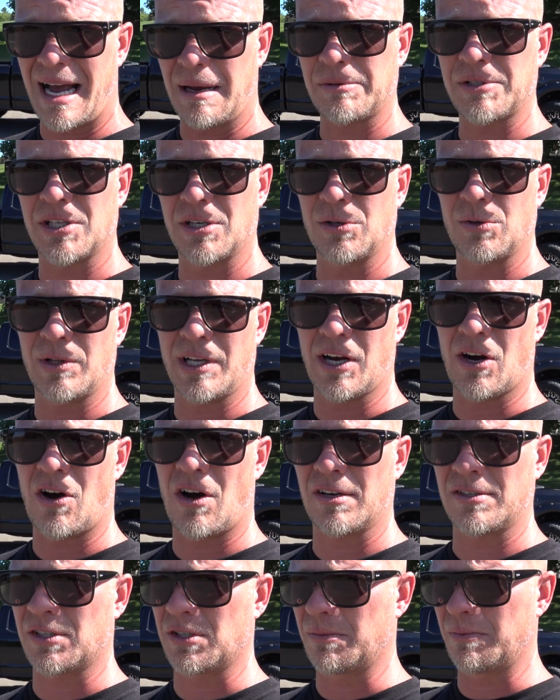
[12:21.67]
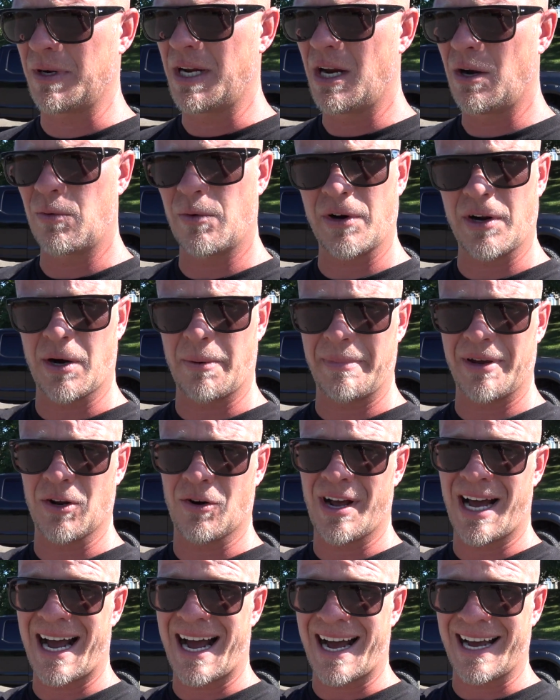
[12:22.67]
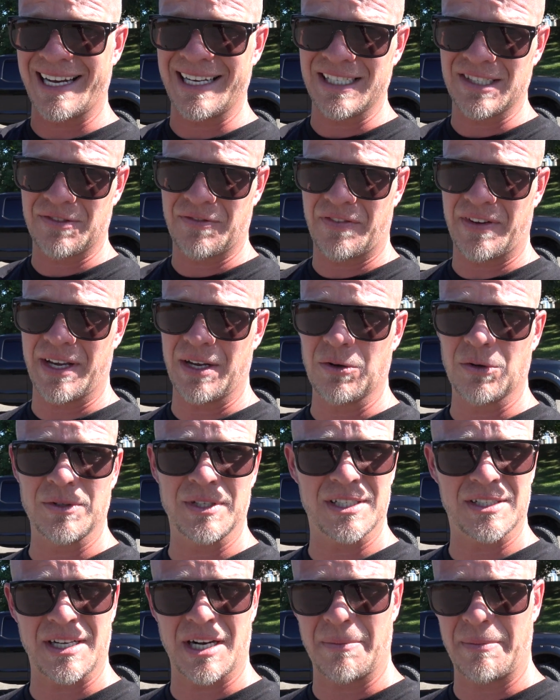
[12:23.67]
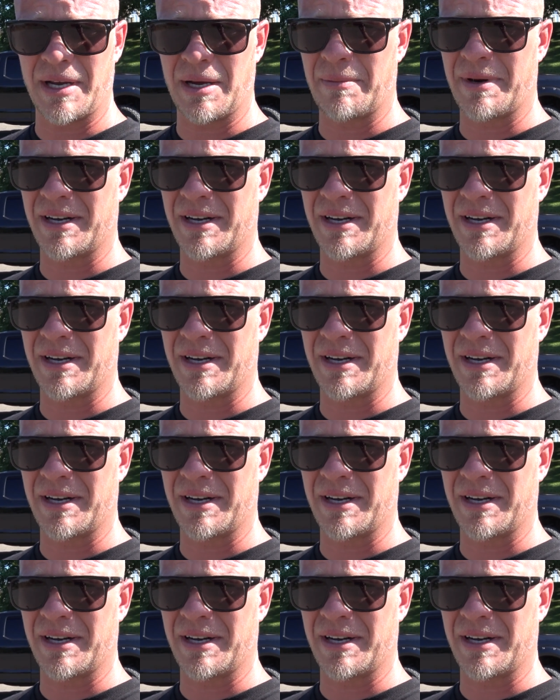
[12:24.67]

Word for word: absolutely awesome. We're going to be on Heinz Field. It's going to be